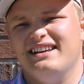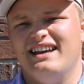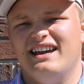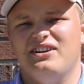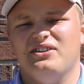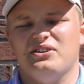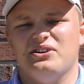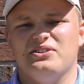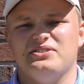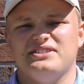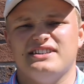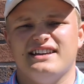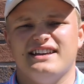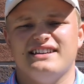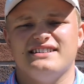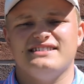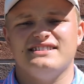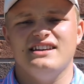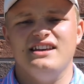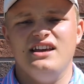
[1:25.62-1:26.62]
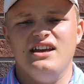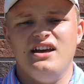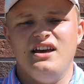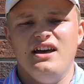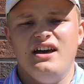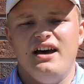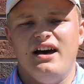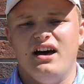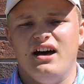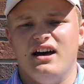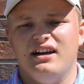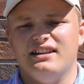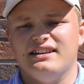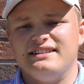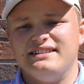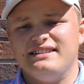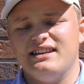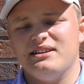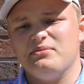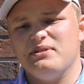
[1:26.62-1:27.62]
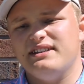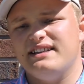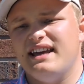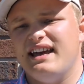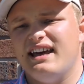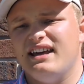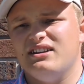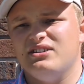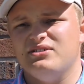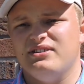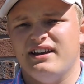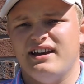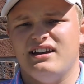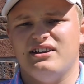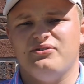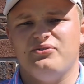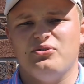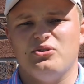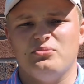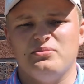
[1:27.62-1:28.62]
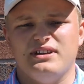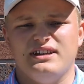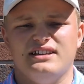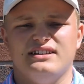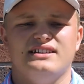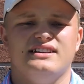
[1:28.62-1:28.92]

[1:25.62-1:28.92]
how it goes, I guess. Uh, I'd like to thank my dad, caddy for me,